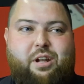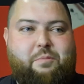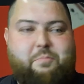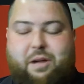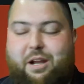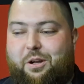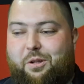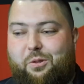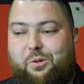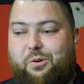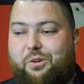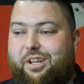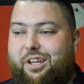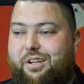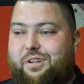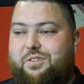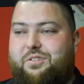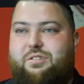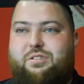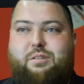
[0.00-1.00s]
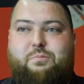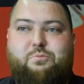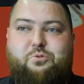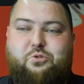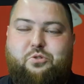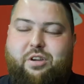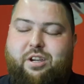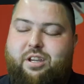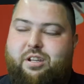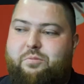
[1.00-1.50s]
I might not look it because I'm
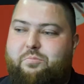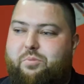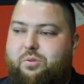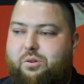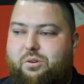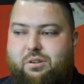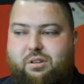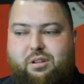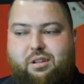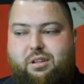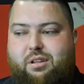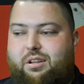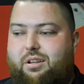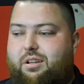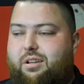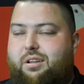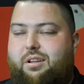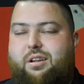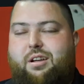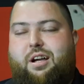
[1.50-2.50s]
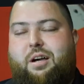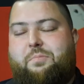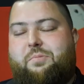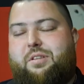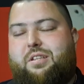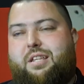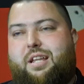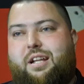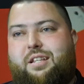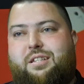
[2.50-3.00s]
drained, but I'm
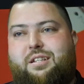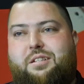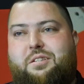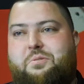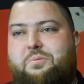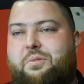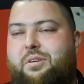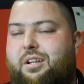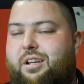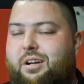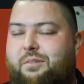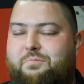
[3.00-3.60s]
ecstatic to win it.